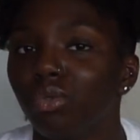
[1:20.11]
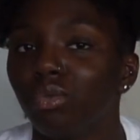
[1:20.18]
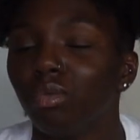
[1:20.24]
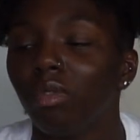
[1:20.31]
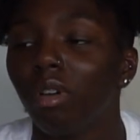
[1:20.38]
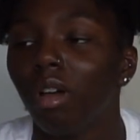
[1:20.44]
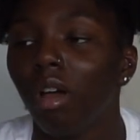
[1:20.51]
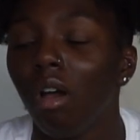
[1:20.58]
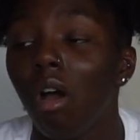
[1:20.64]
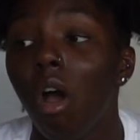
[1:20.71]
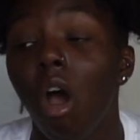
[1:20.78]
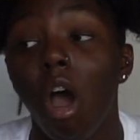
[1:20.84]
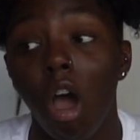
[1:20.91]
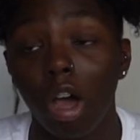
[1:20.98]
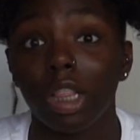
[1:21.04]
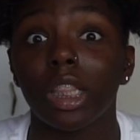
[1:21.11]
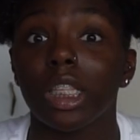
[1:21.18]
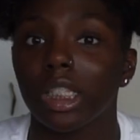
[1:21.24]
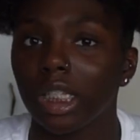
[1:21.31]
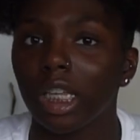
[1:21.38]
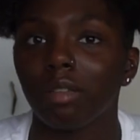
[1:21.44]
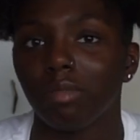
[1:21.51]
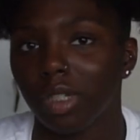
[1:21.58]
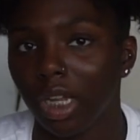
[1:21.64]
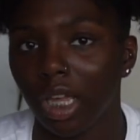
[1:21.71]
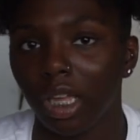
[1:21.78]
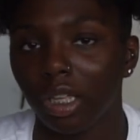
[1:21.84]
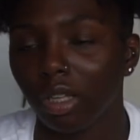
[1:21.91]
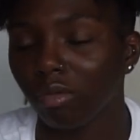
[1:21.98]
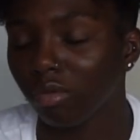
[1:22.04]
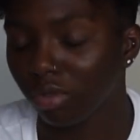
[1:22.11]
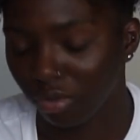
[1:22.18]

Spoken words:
due on the same day.